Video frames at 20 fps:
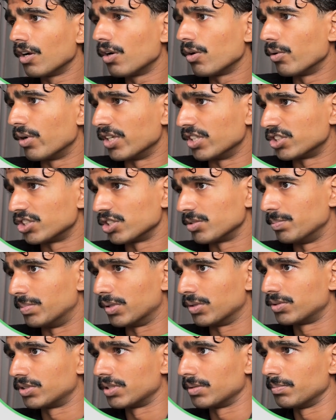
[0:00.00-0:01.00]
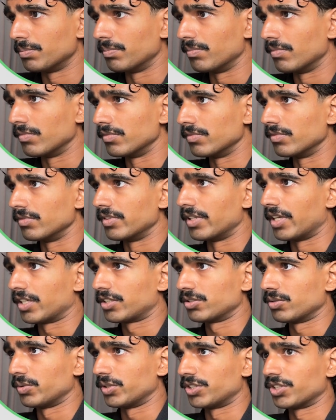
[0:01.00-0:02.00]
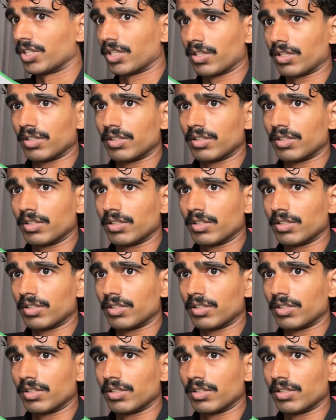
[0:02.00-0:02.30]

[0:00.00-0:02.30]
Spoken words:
Oh, and it's just built them next to each other.